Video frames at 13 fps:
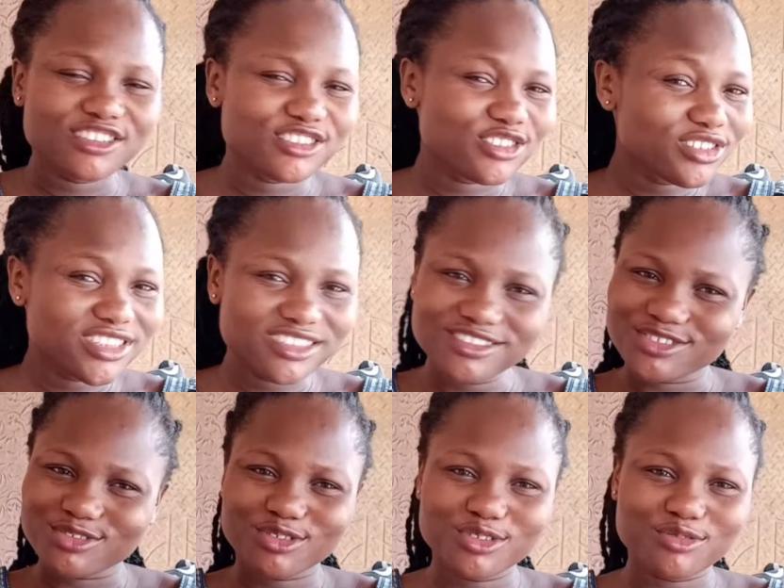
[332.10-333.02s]
Nothing
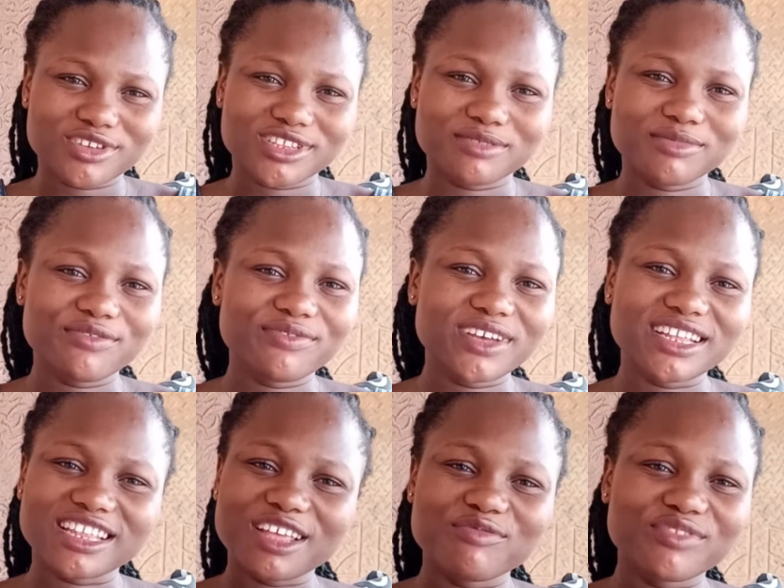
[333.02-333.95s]
is wrong with me. In
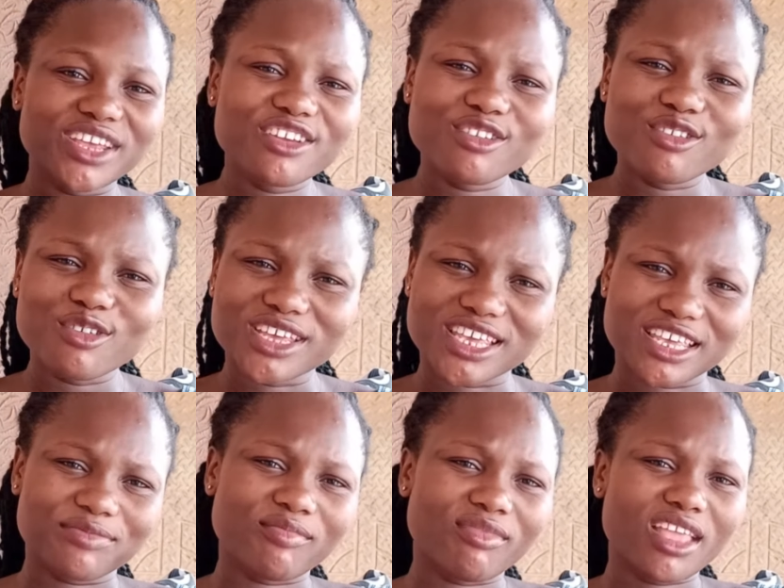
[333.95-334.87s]
fact, that I'm very
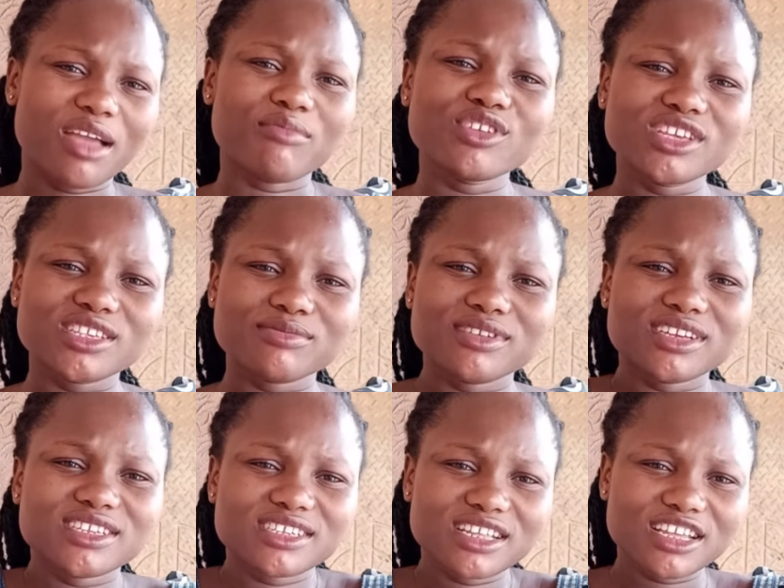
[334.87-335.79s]
lucky. I'm not
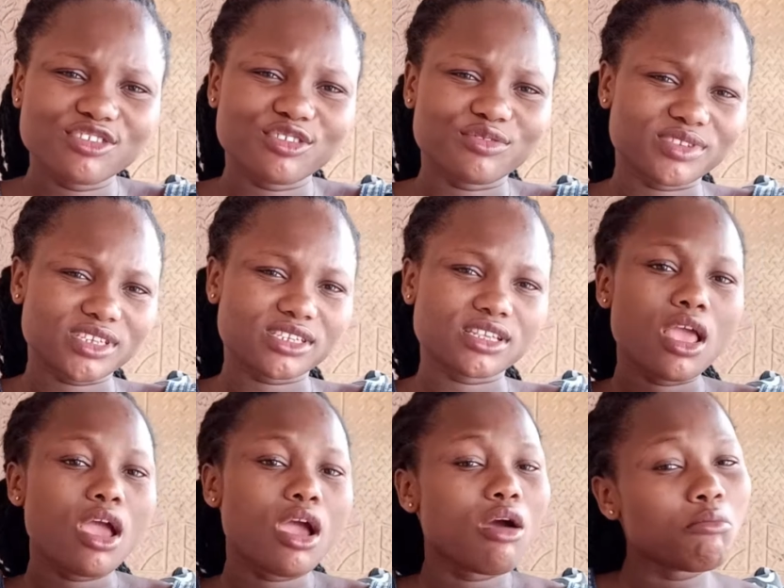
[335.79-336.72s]
experiencing any of this.
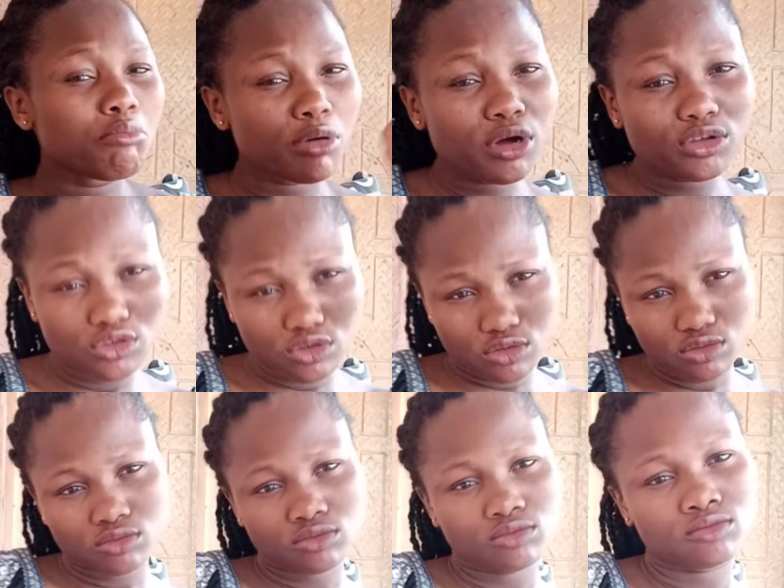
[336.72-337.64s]
But
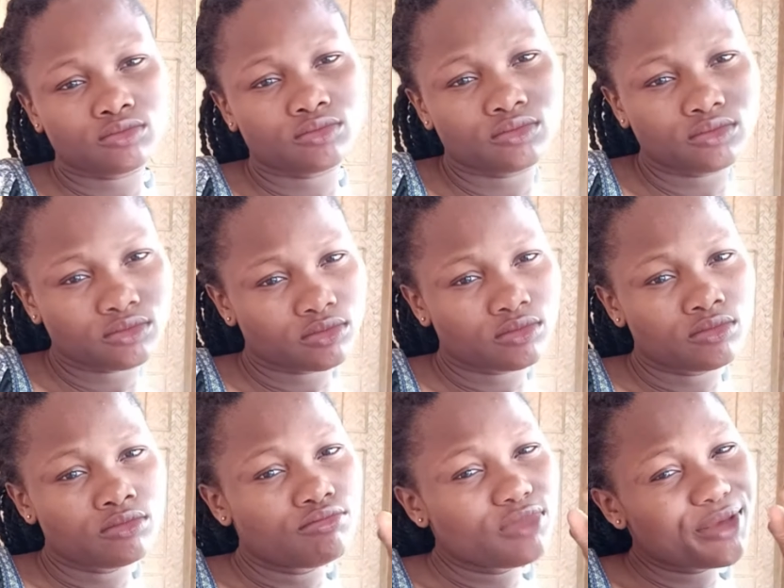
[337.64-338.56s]

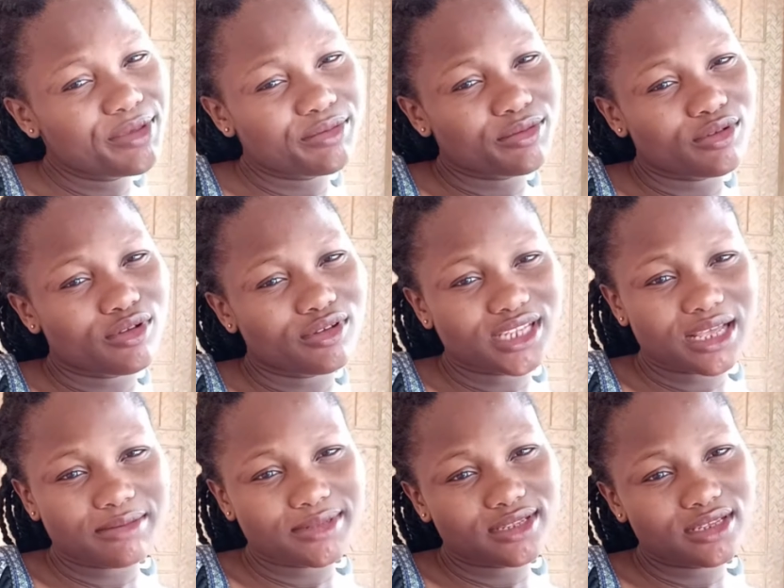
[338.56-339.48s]
maybe because
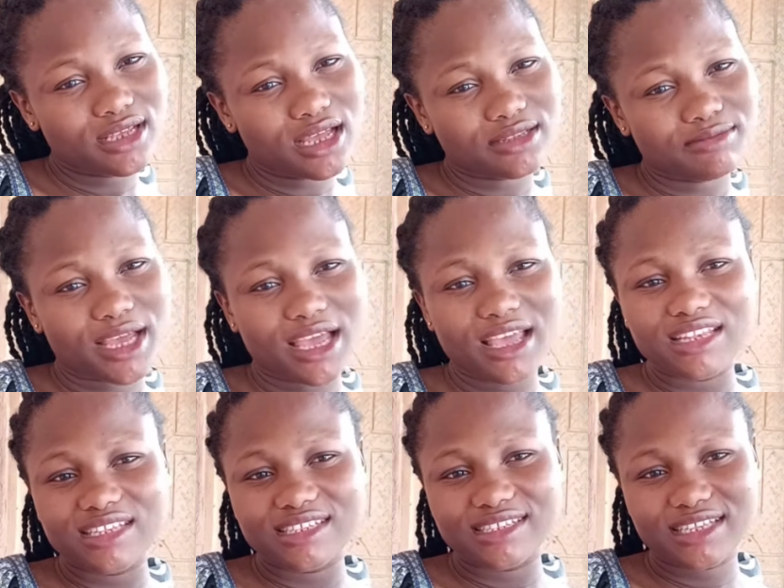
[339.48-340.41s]
I'm still at my
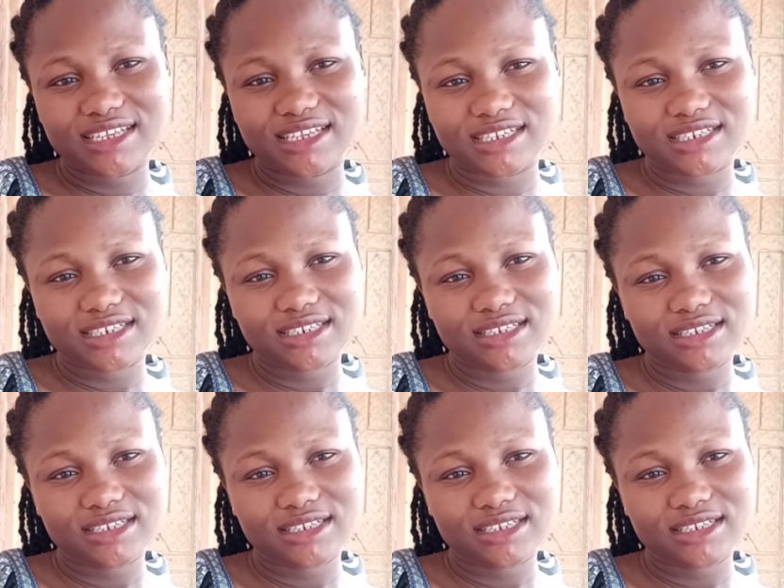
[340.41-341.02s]
early stage.